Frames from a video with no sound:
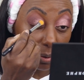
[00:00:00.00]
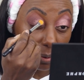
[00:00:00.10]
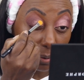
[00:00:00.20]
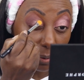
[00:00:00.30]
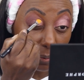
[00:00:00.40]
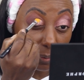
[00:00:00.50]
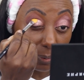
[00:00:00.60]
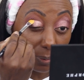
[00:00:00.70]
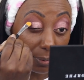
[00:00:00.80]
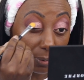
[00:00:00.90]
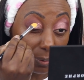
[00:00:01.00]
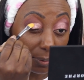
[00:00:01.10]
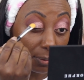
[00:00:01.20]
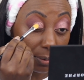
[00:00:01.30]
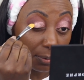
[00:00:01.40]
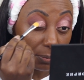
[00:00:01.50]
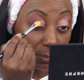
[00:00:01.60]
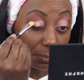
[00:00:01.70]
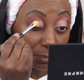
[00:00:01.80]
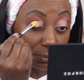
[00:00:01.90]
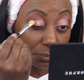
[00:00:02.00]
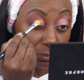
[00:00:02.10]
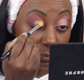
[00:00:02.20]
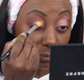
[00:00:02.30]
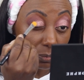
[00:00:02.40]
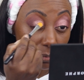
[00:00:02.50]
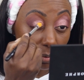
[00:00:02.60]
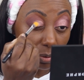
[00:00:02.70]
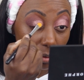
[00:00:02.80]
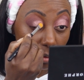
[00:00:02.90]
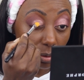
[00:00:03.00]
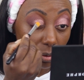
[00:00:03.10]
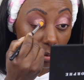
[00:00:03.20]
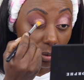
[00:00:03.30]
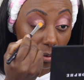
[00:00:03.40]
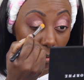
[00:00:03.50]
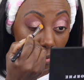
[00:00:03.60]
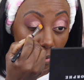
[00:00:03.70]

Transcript: (no one is talking)